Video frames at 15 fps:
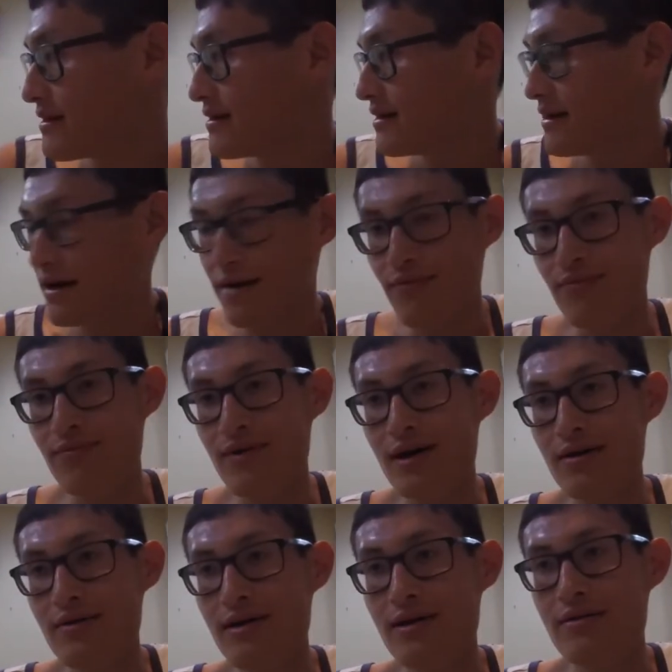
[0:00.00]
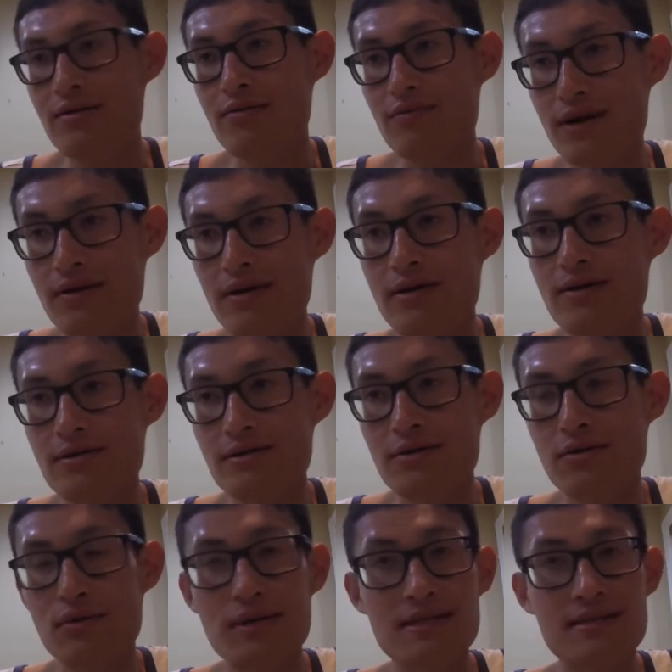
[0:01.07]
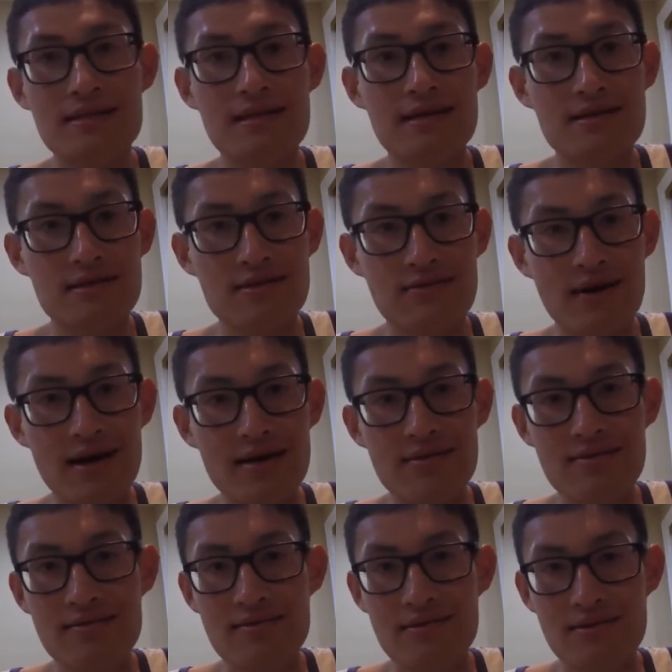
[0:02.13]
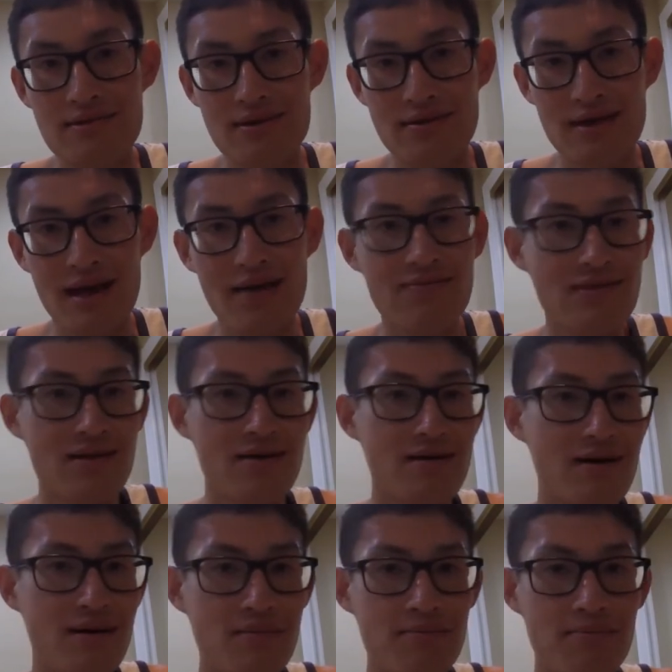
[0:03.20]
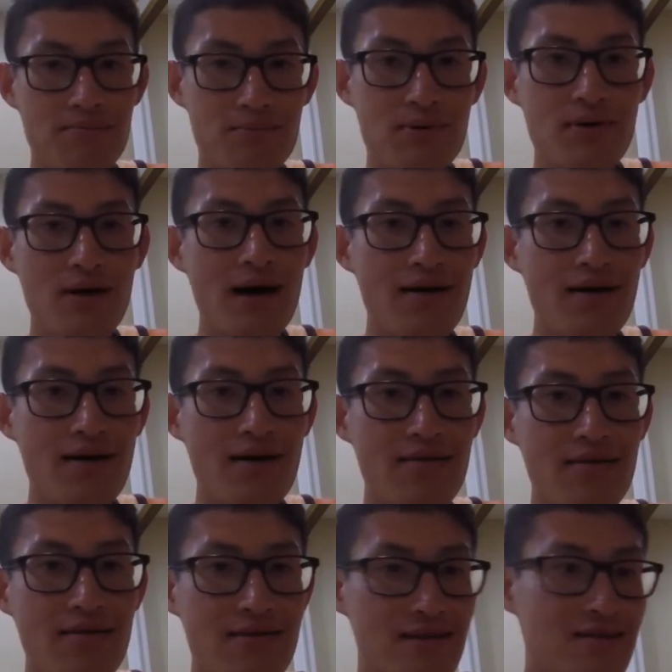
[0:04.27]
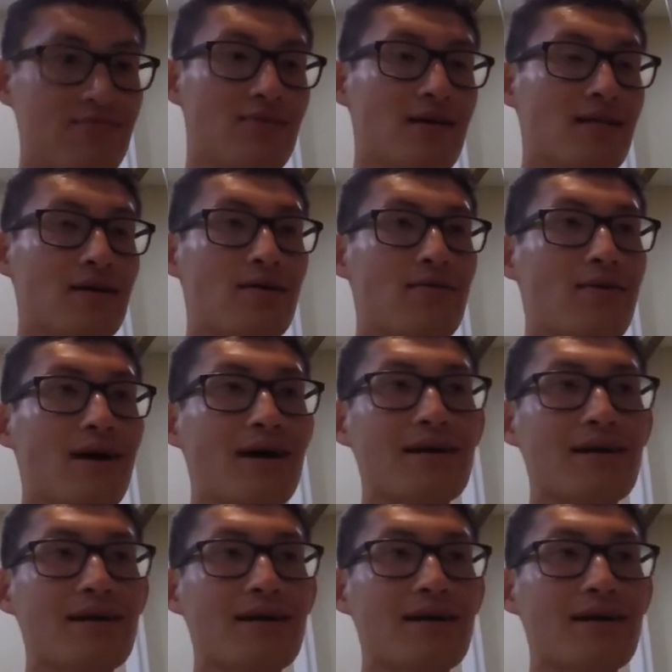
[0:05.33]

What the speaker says: And very, very good coincidence, right? So I have to put out this video, right?